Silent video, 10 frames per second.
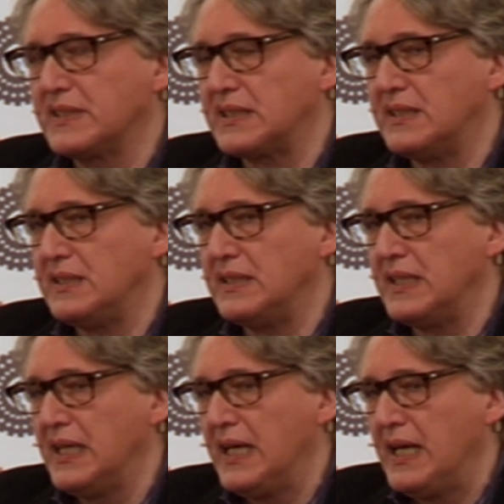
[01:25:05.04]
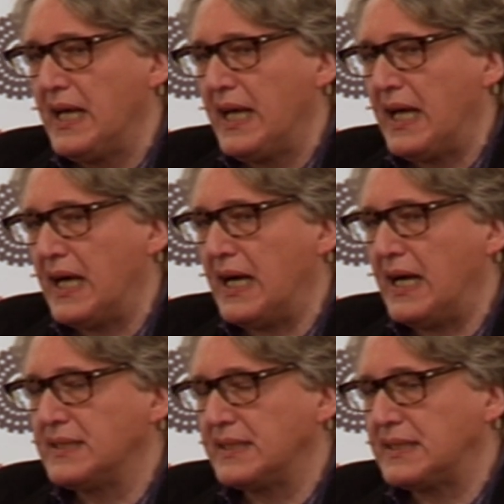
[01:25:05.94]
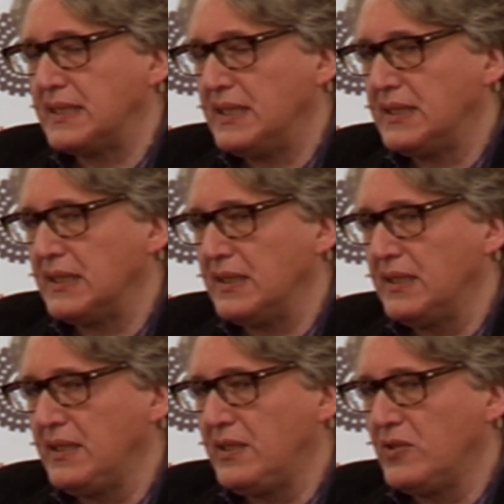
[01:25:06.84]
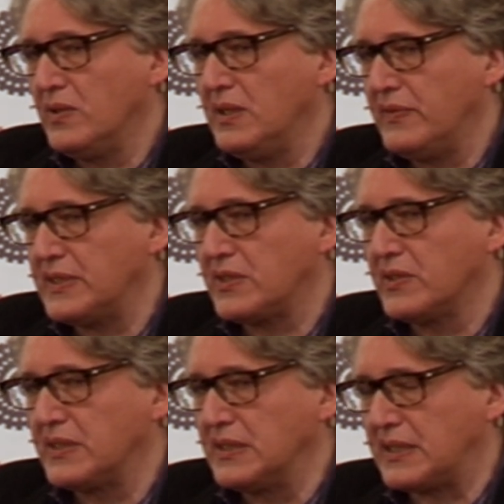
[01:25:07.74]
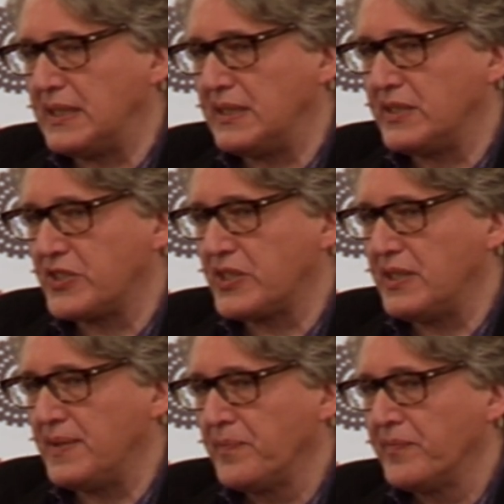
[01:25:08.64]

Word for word: für Stalin. As I said, you have a certain strategy,